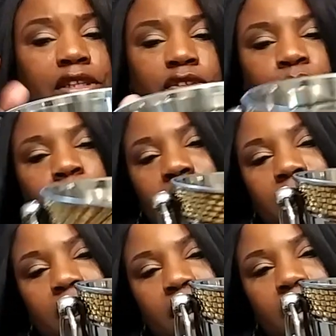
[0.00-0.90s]
just
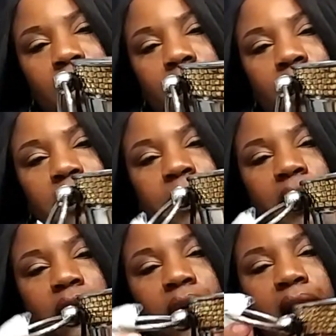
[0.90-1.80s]
one,
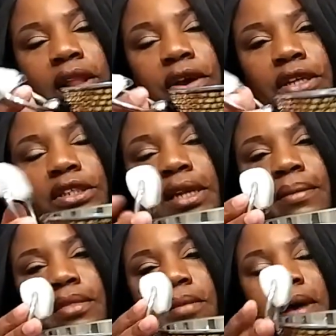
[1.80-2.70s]
depending on how large
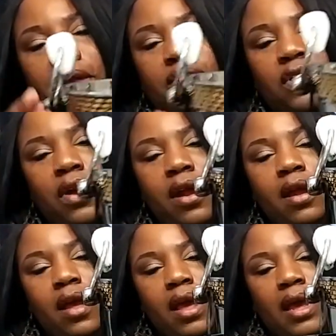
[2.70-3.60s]
the bottles are.
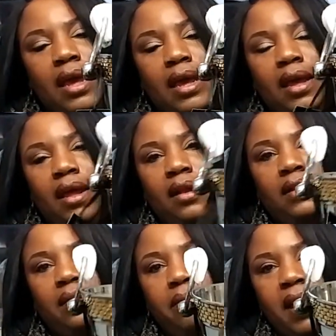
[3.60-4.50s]

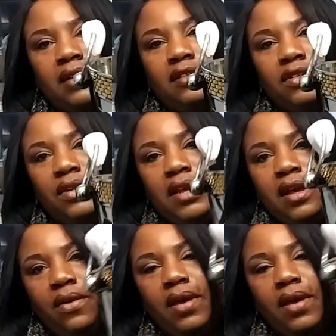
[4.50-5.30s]
And Max Studio,